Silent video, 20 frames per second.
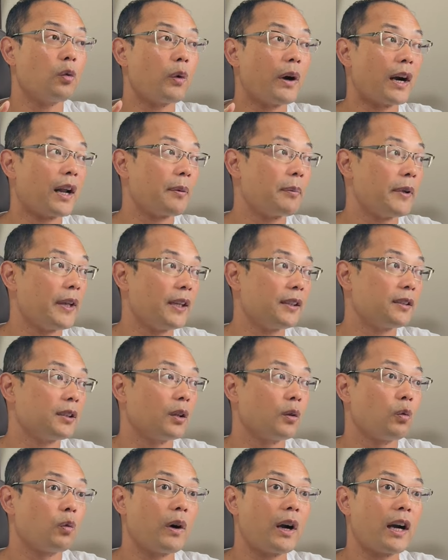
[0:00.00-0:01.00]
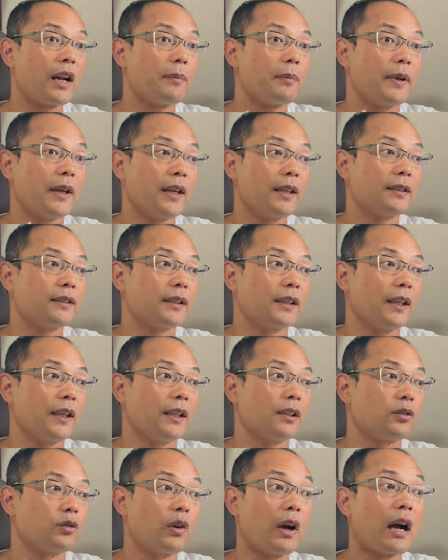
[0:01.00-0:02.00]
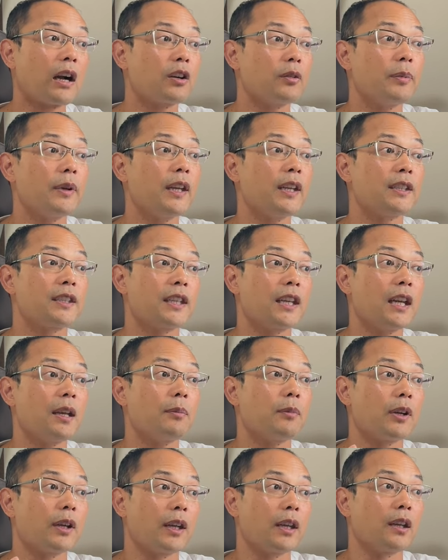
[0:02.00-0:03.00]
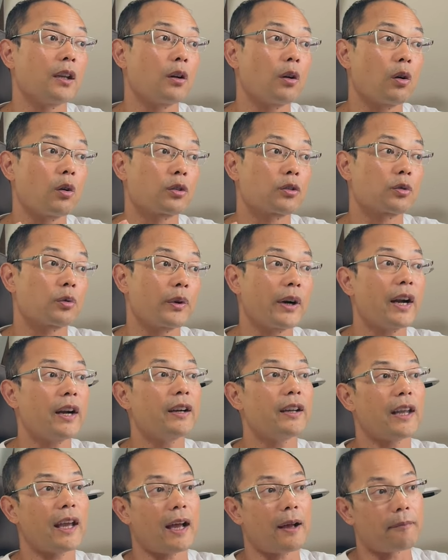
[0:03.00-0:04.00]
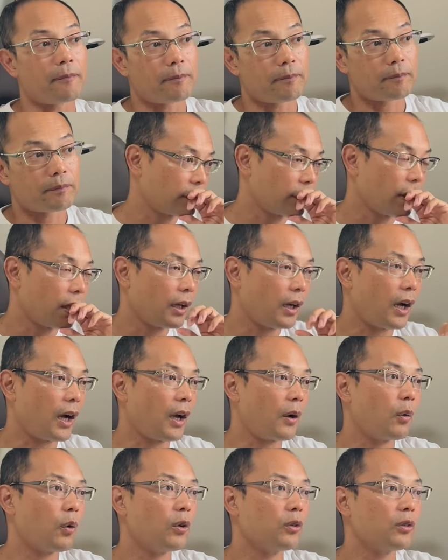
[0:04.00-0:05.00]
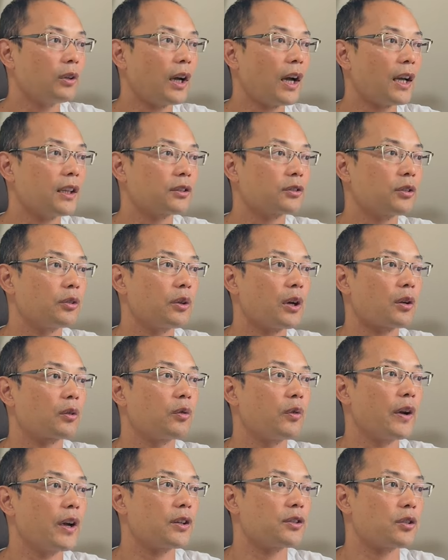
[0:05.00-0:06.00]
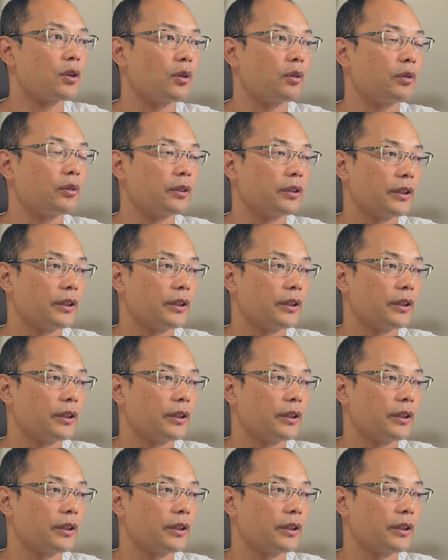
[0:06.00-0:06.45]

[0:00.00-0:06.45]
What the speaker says: Wallabies? Wallabies is rugby team in Australia. I want to ask you a question.